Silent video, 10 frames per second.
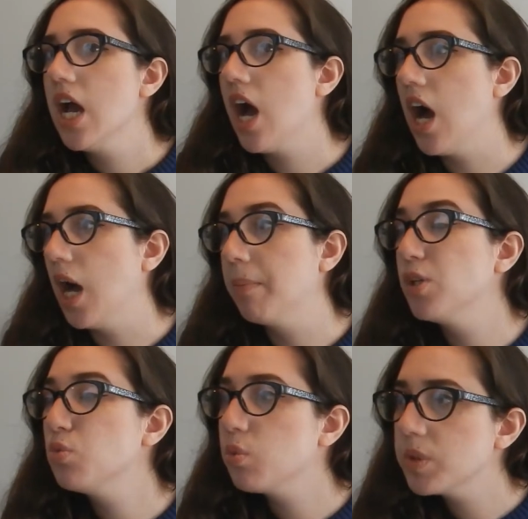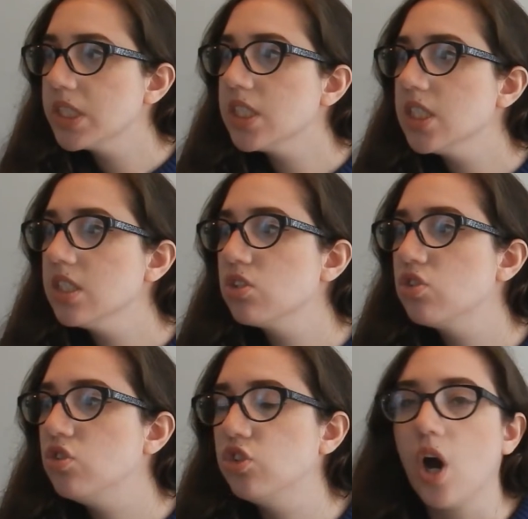But you really
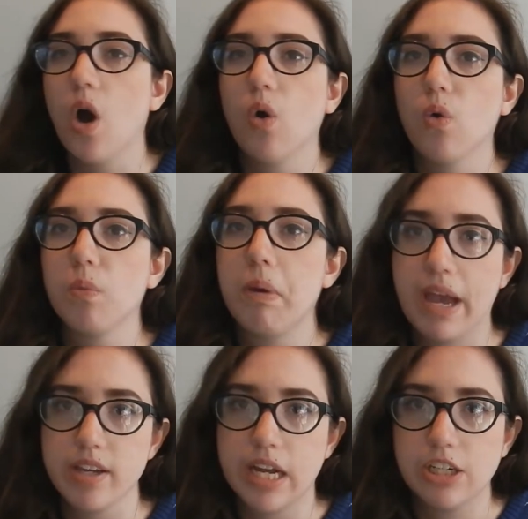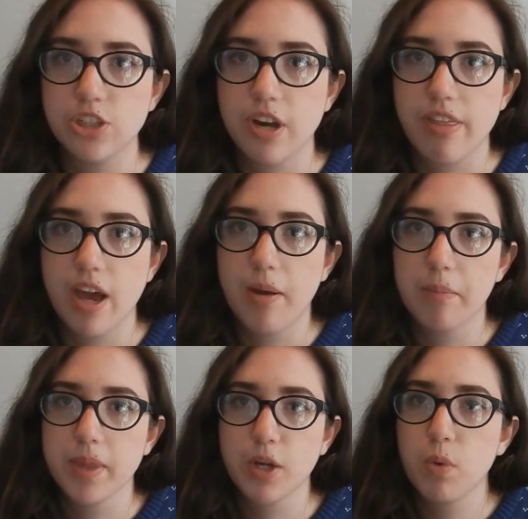don't pay attention to
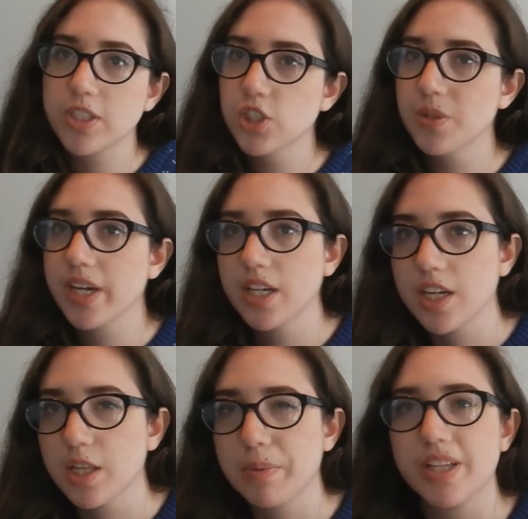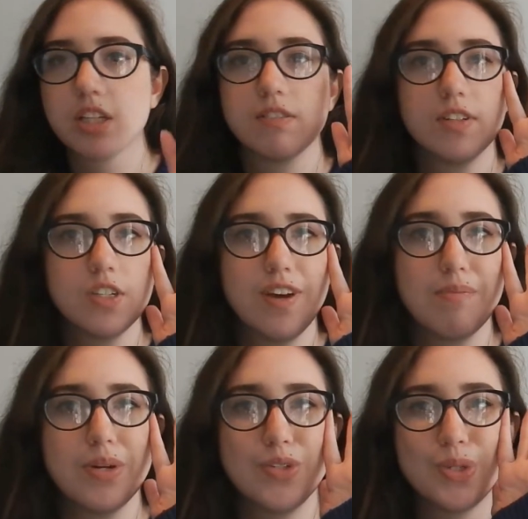them. Like, once you get into the play, like the first 5
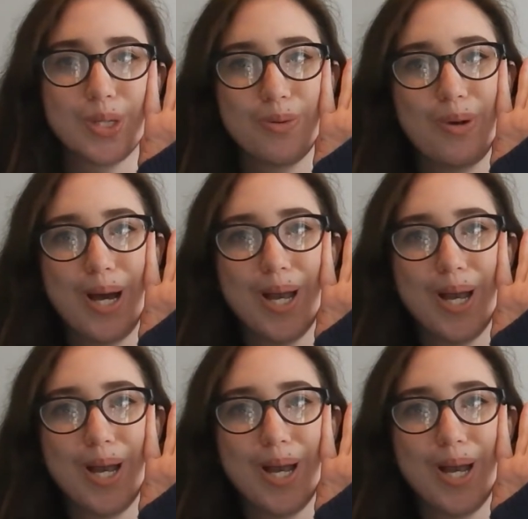minutes, you're like,